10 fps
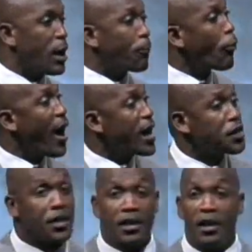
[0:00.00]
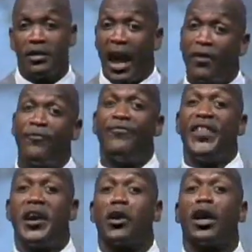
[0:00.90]
the price that
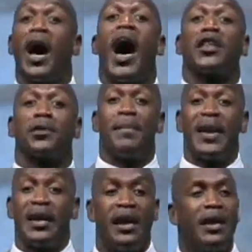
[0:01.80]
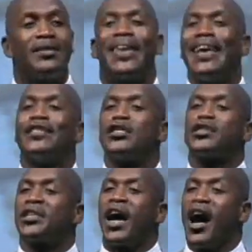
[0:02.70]
fear cost me, didn't
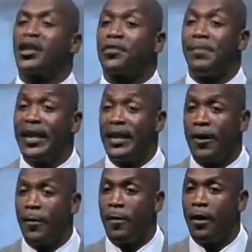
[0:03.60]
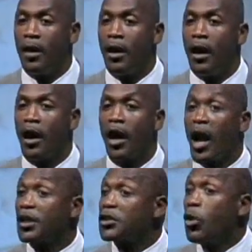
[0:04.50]
just cost me,
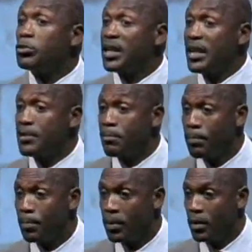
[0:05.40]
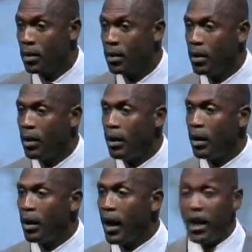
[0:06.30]
cost the whole team.
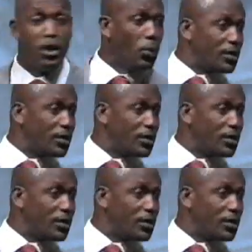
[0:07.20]
And